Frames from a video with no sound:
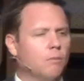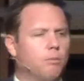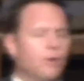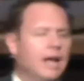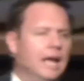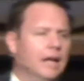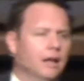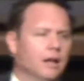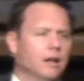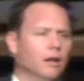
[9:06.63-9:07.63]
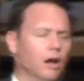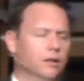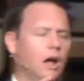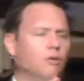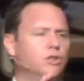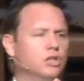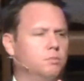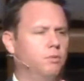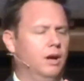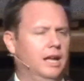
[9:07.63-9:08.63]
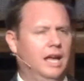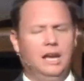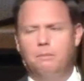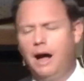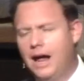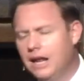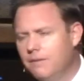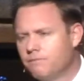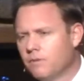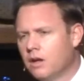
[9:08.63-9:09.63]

bring, look, don't just bring anybody.